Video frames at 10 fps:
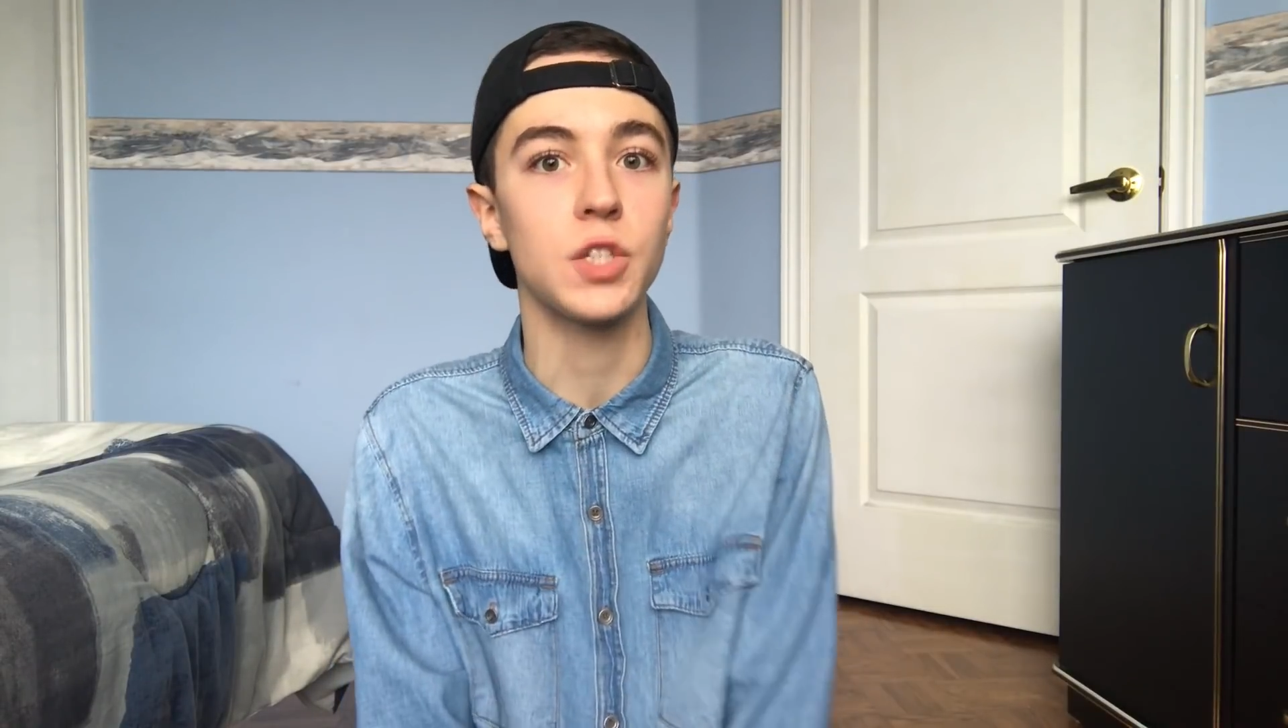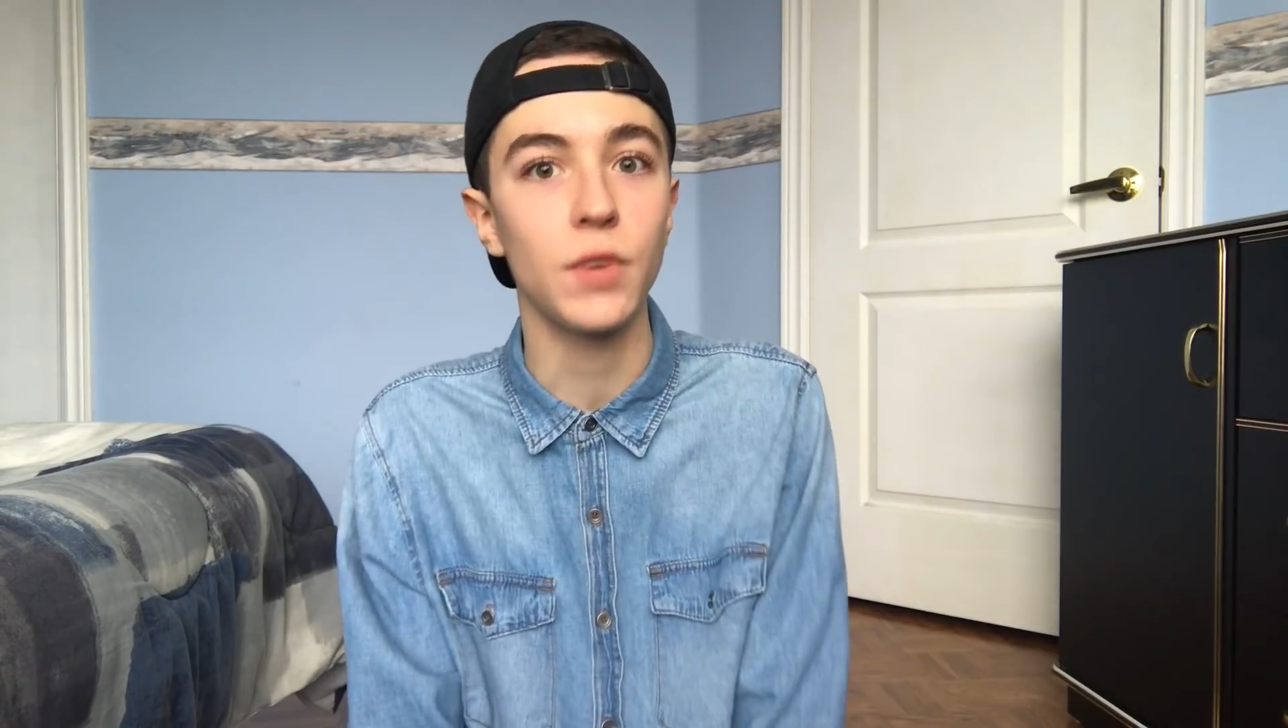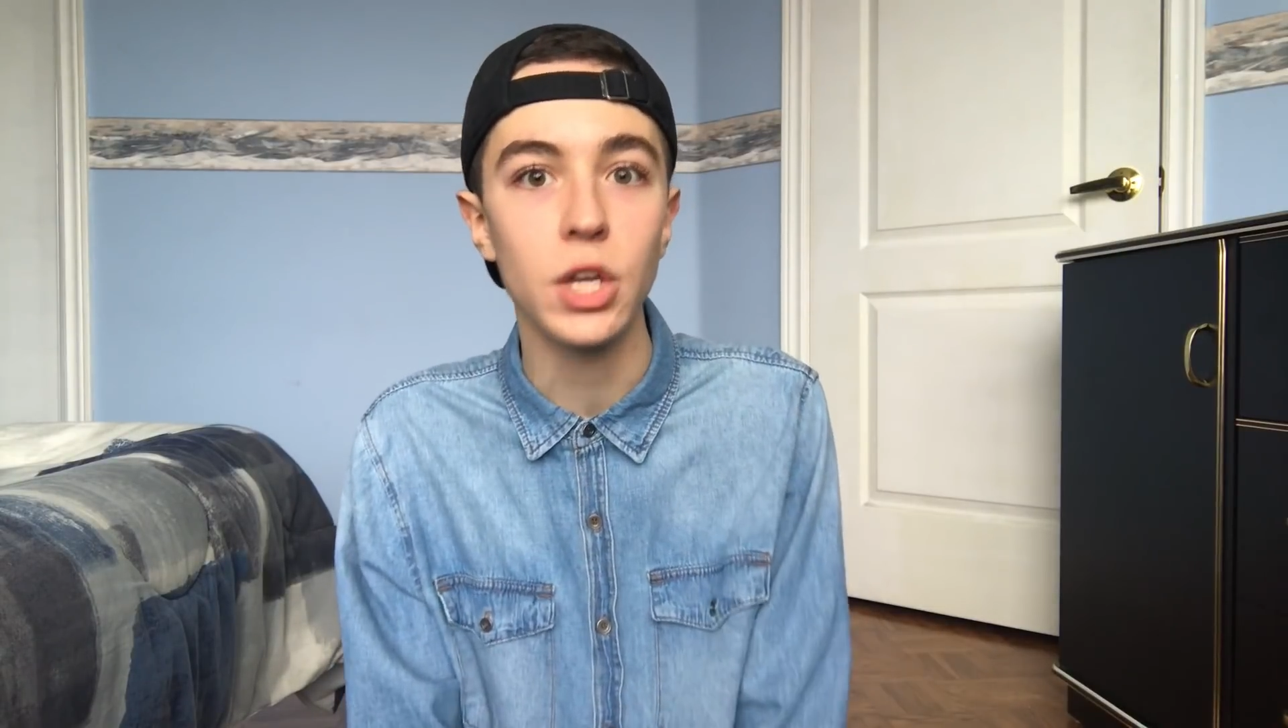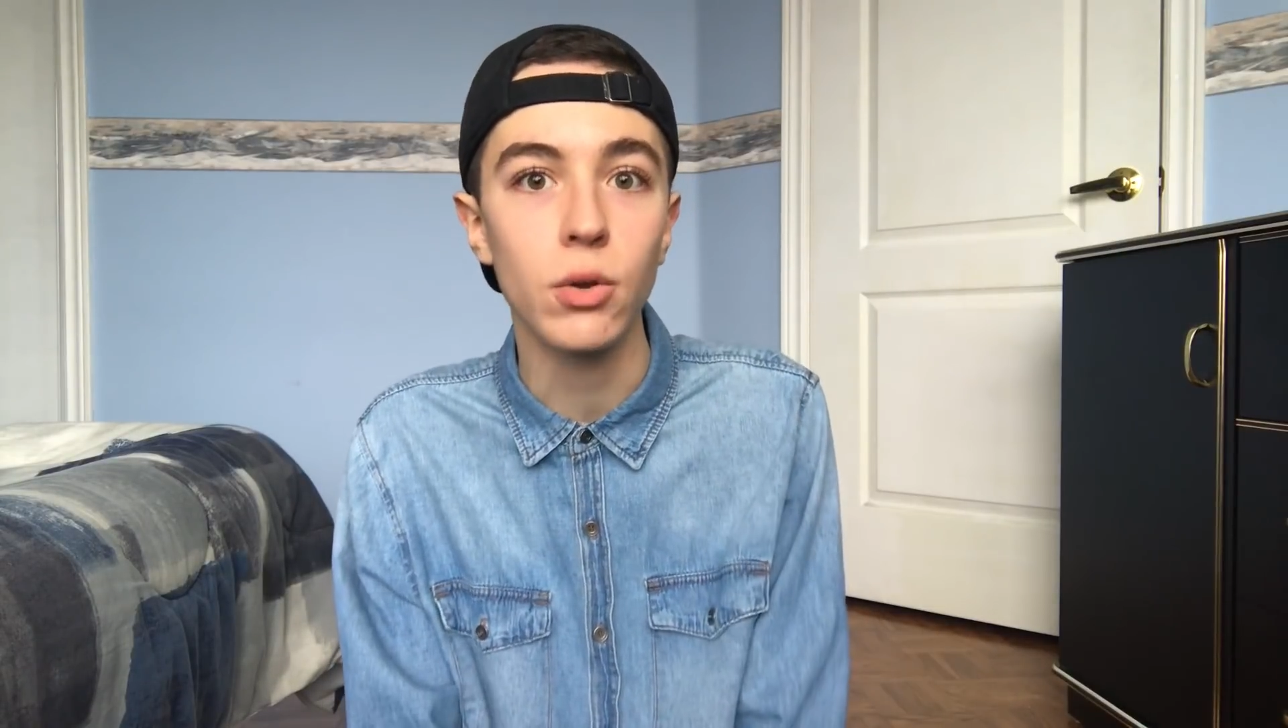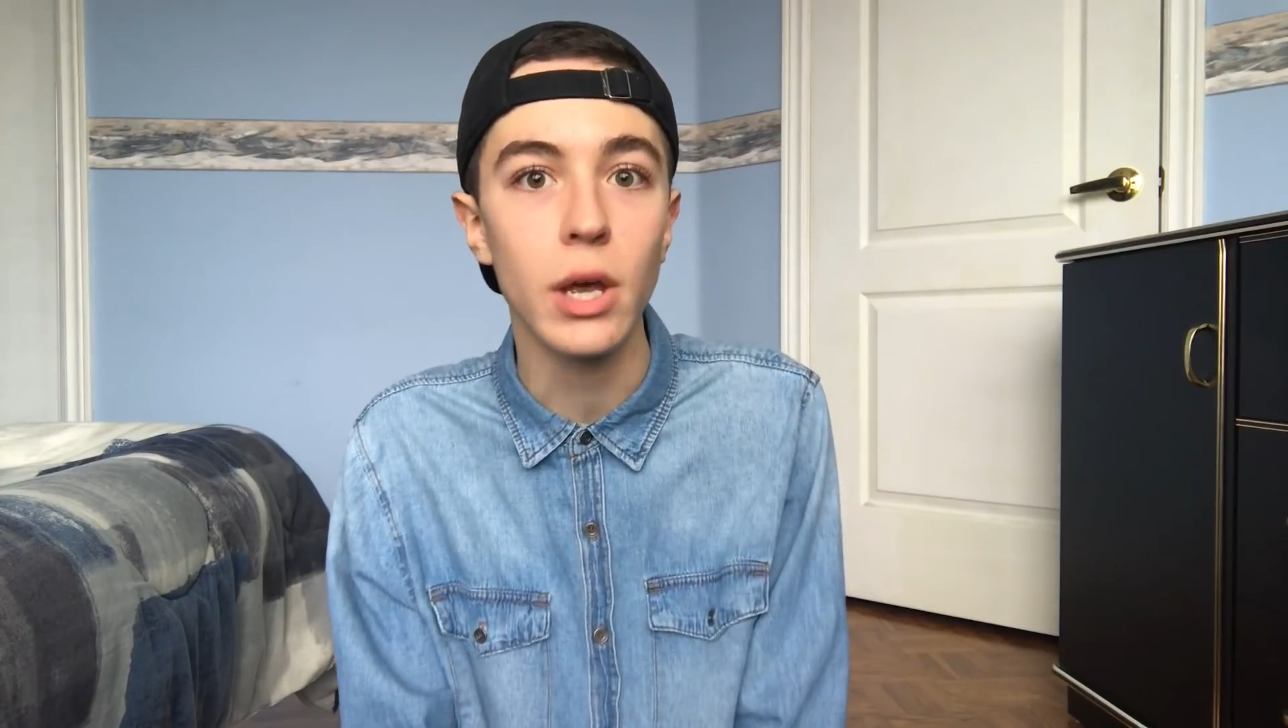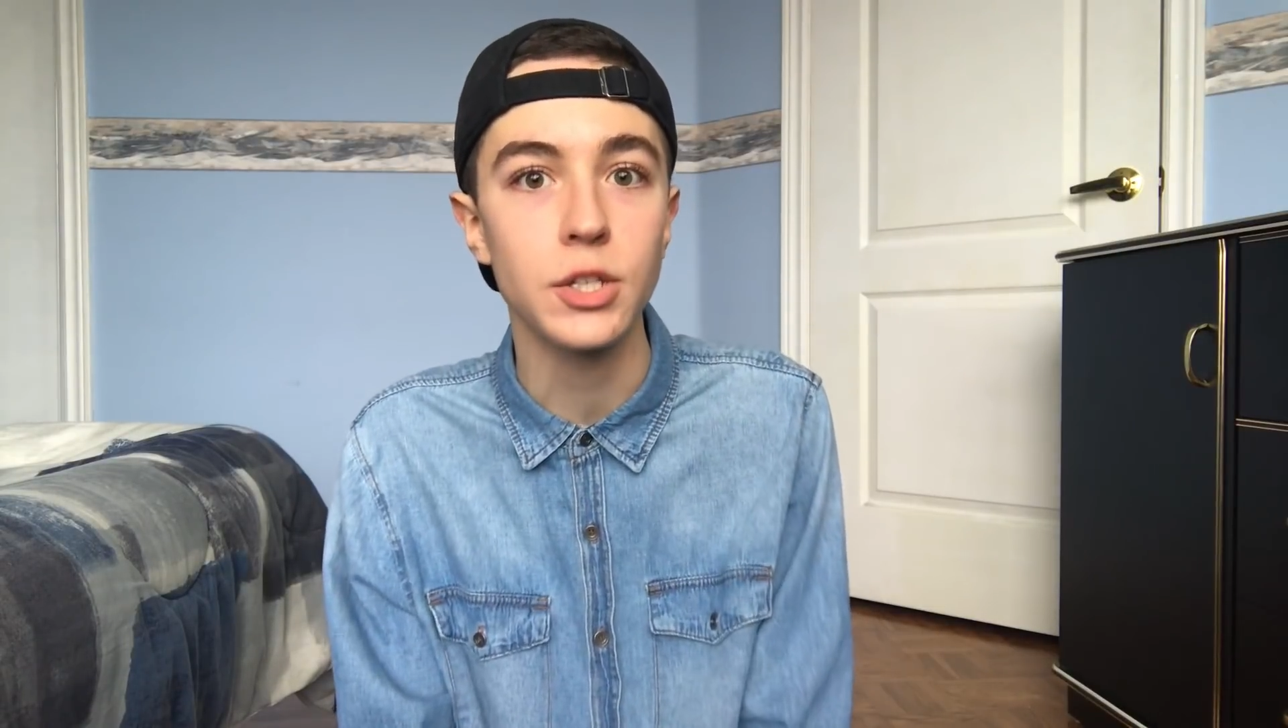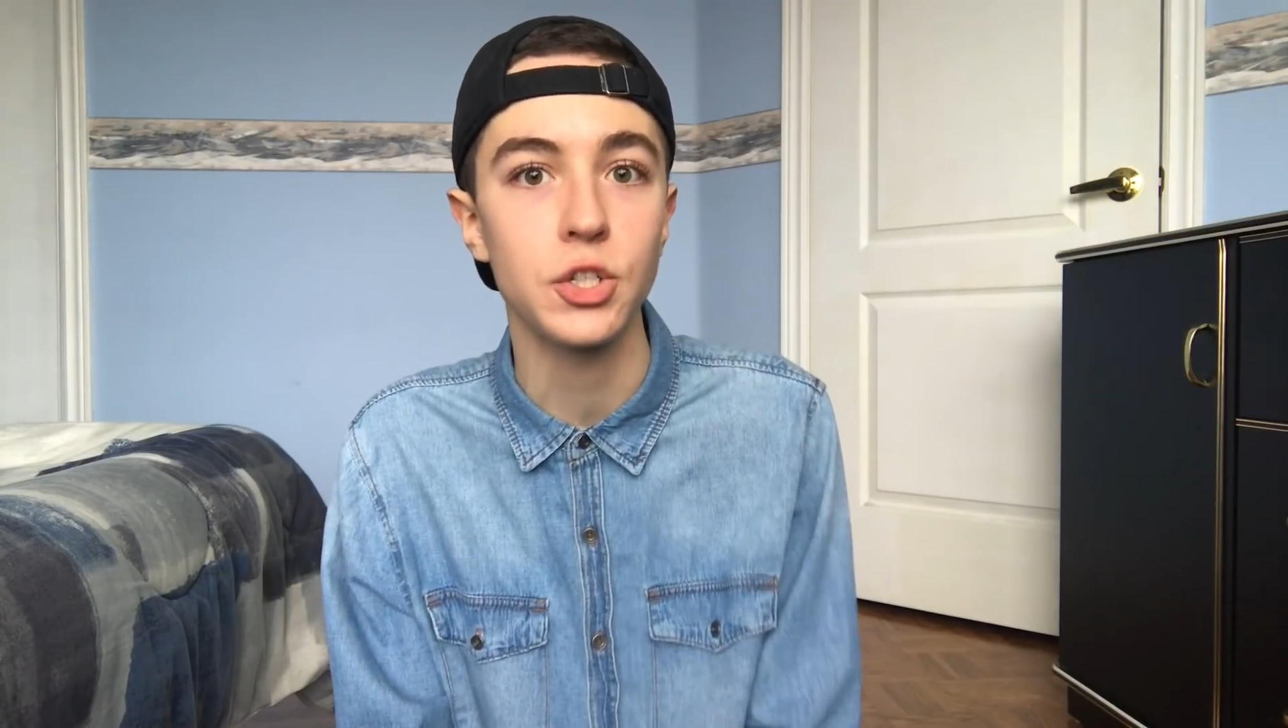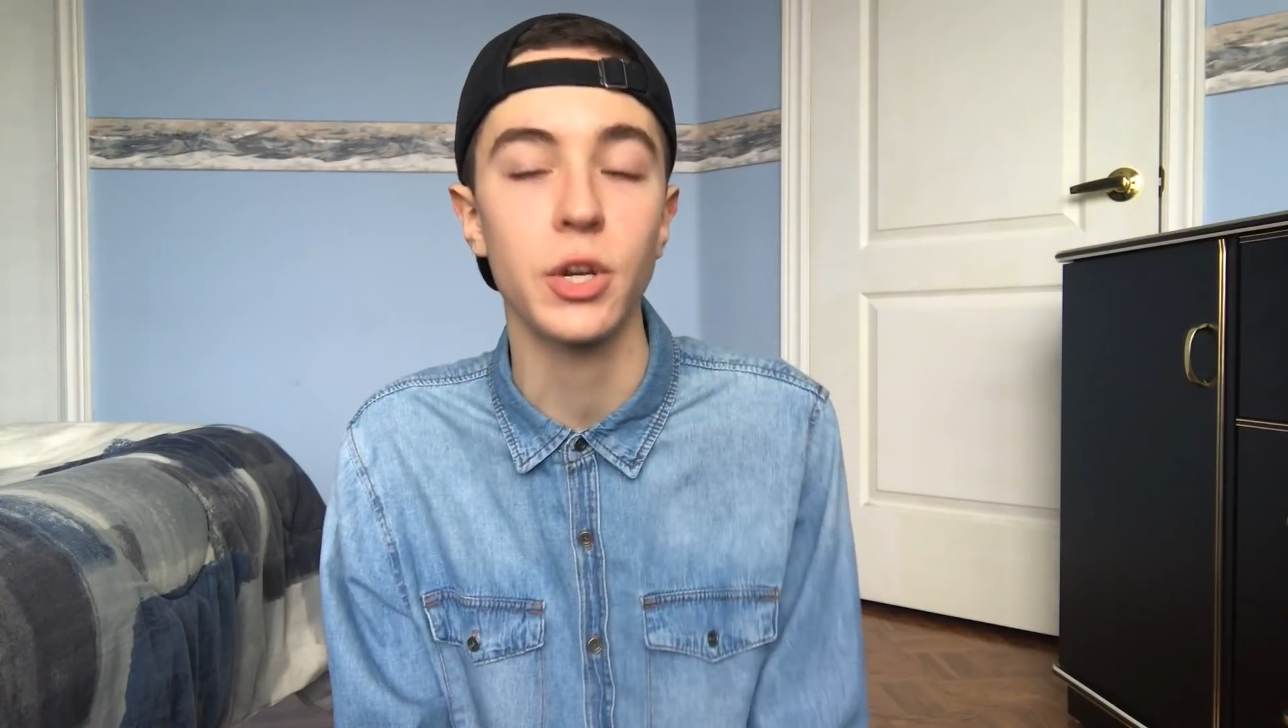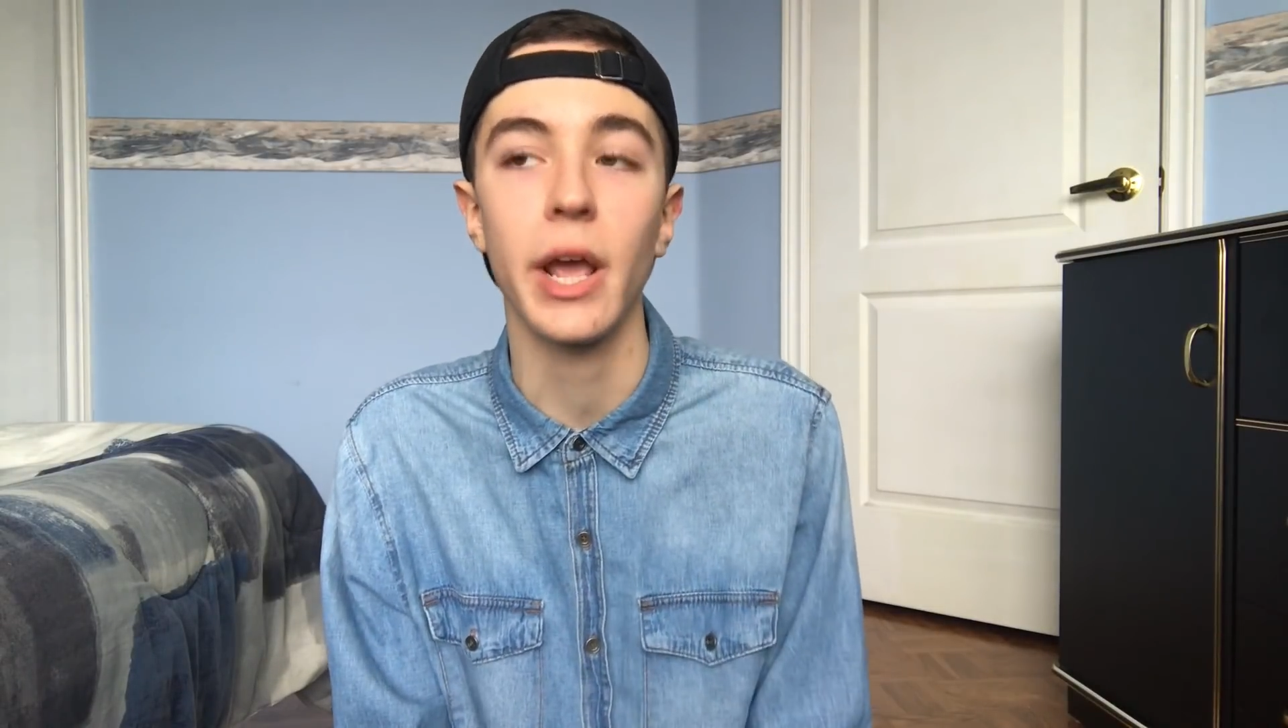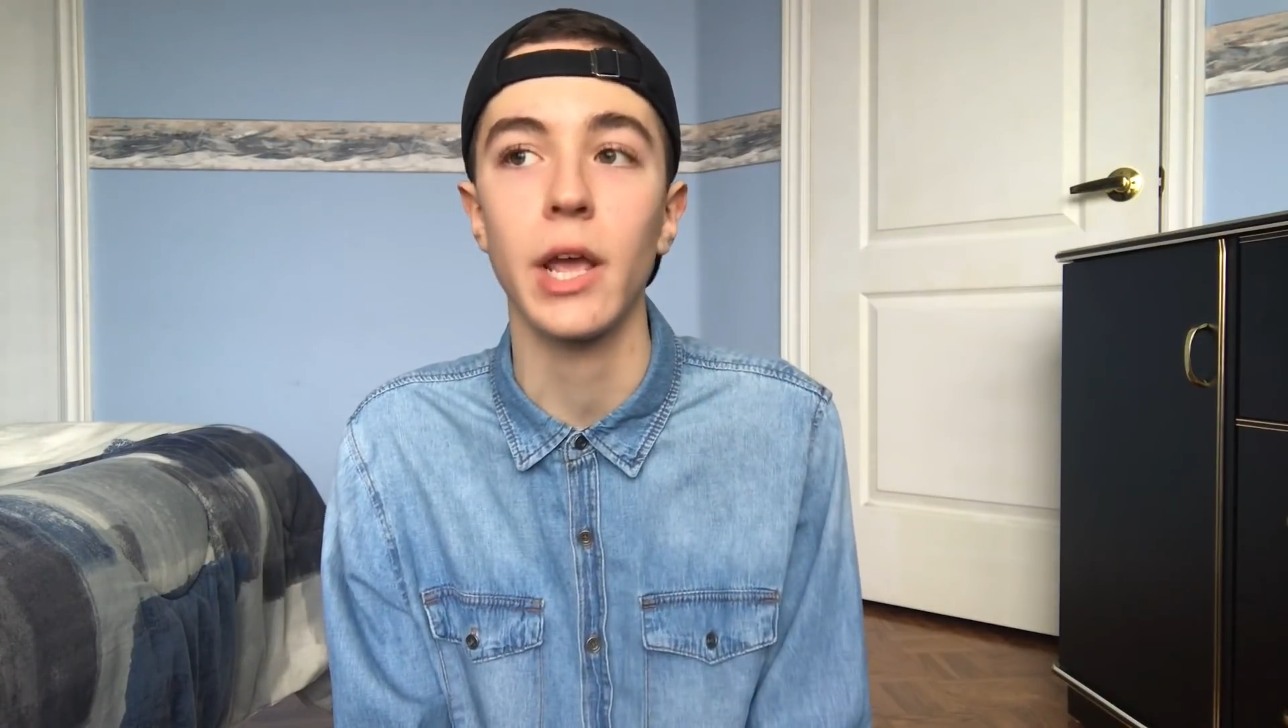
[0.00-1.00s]
video
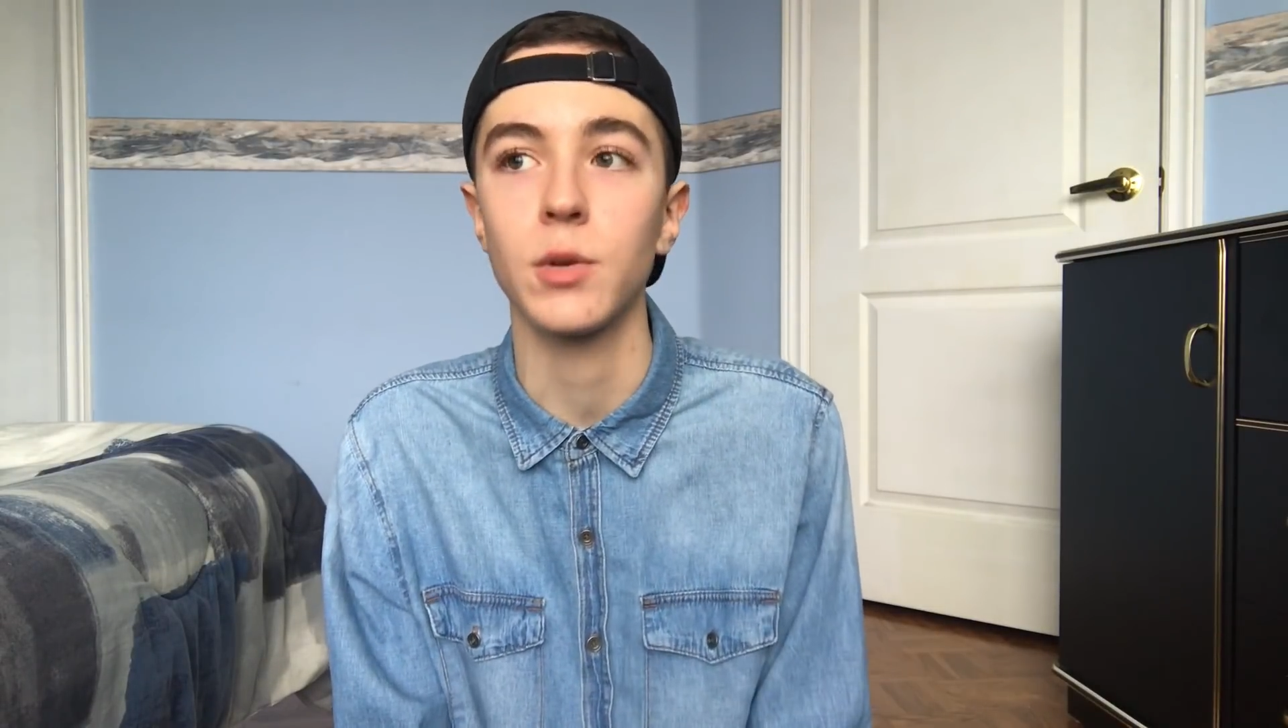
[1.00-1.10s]
yesterday.